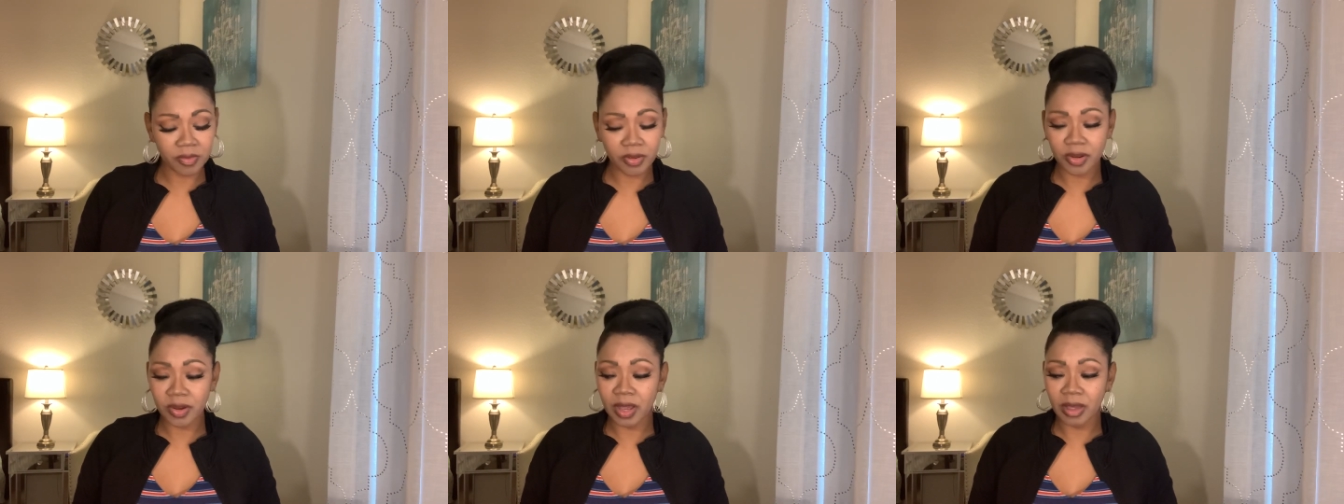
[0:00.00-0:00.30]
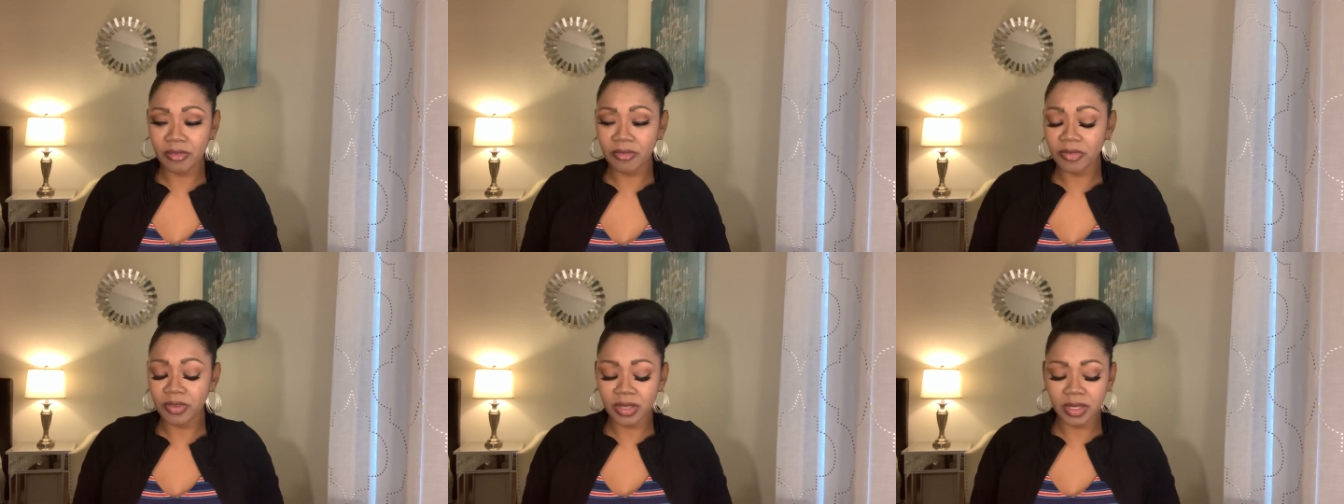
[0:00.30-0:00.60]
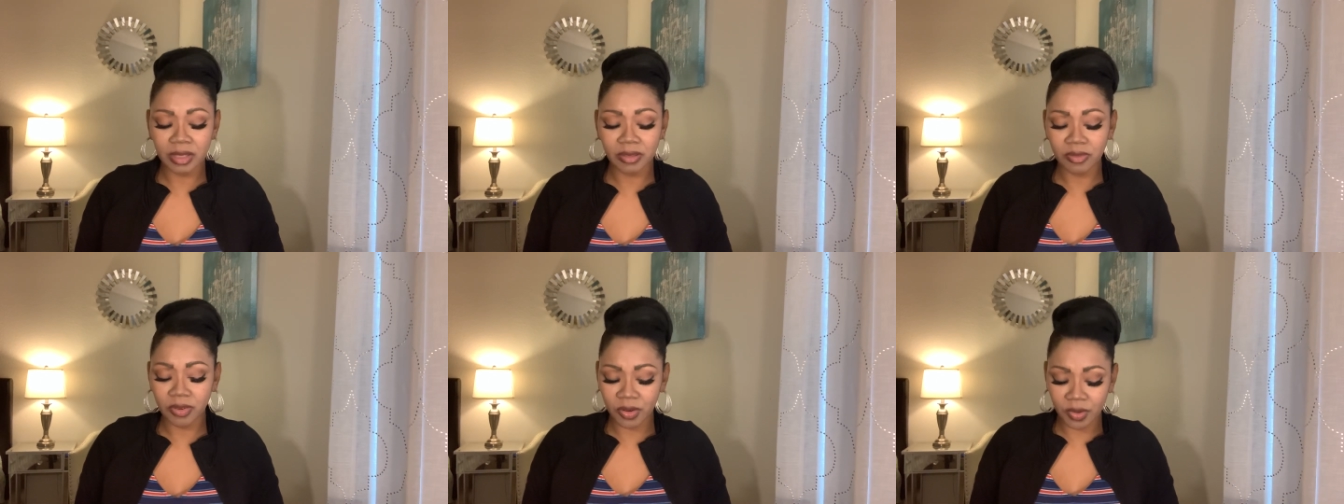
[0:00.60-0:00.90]
You're not
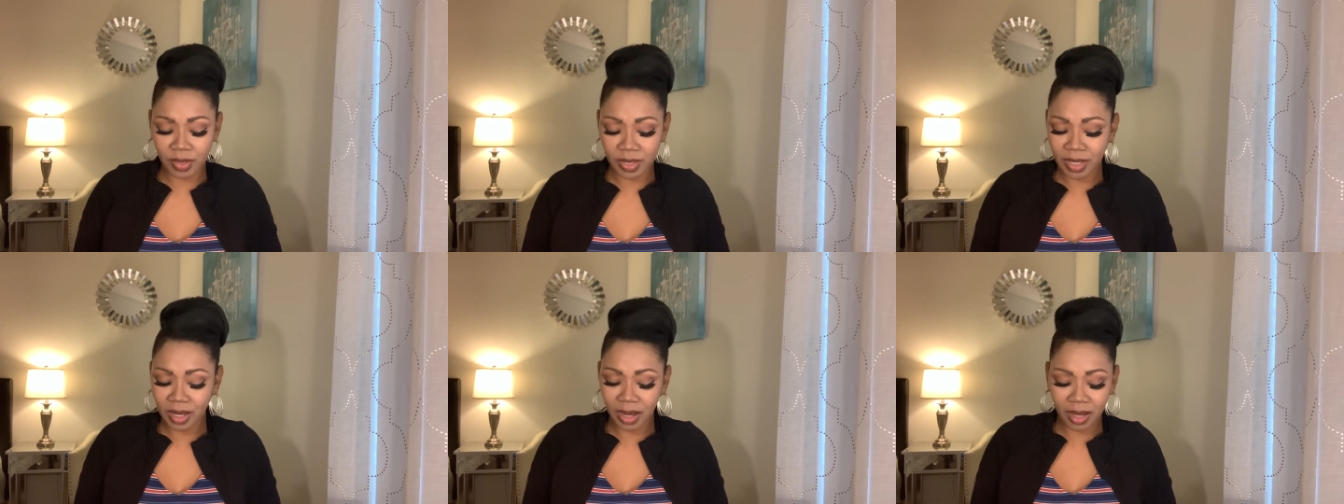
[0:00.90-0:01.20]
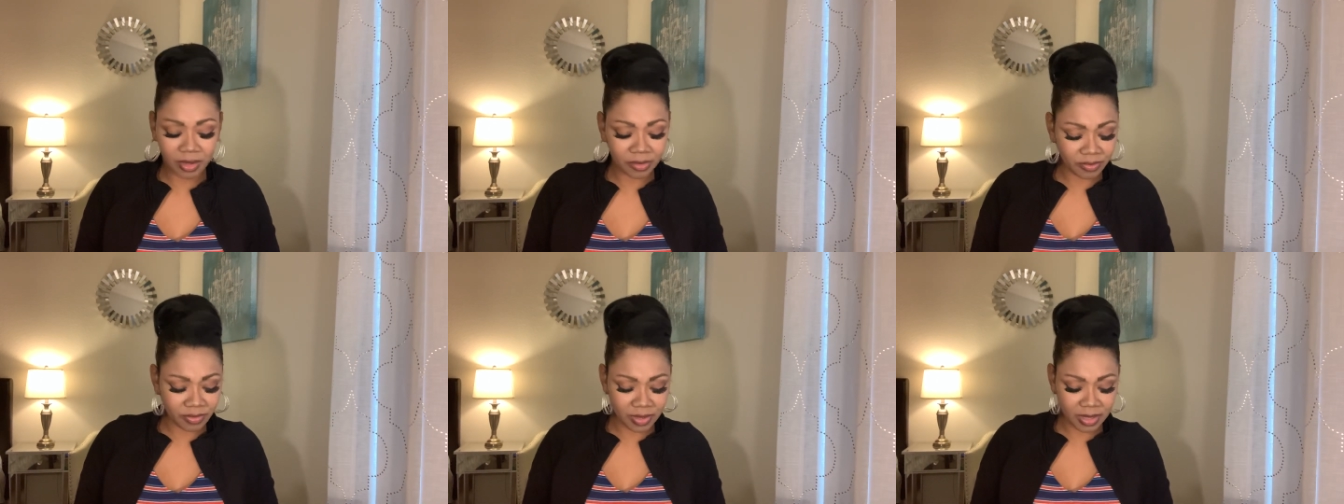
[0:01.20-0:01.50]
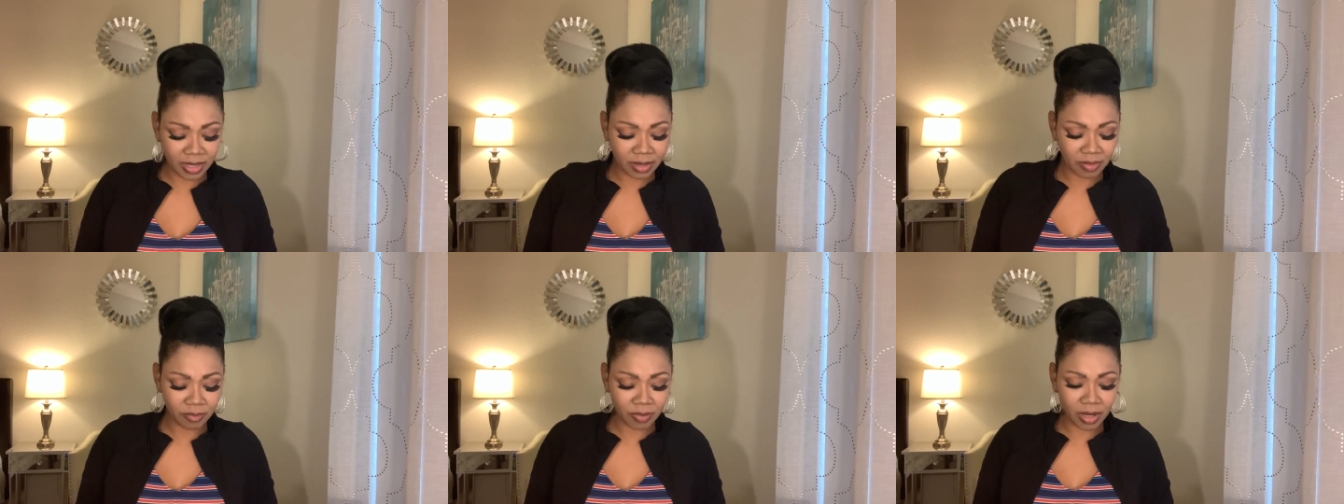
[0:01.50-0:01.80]
feeling very
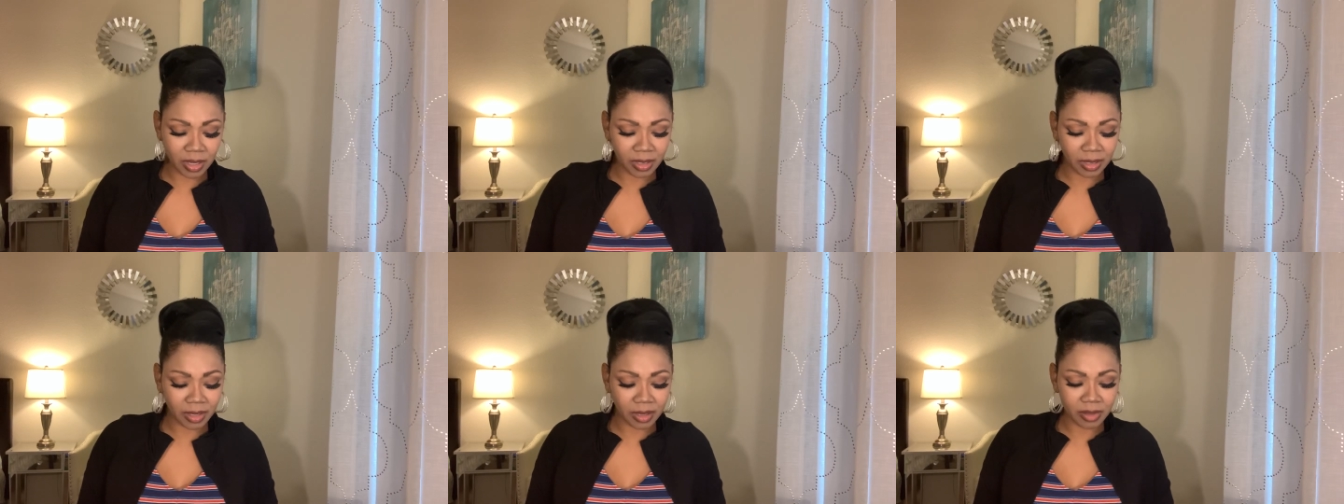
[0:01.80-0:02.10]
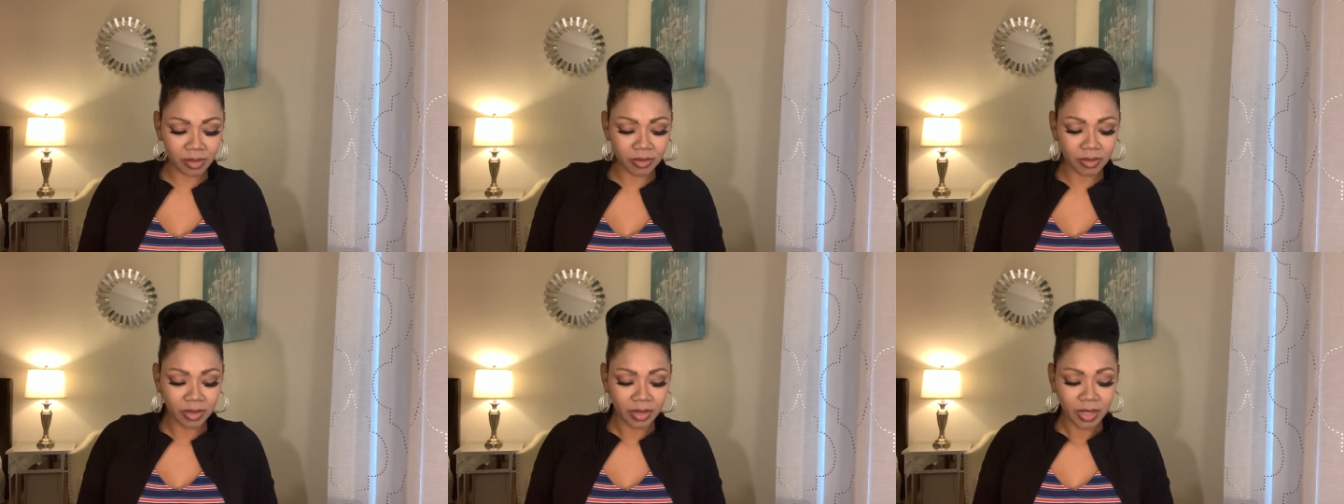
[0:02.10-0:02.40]
confident right now.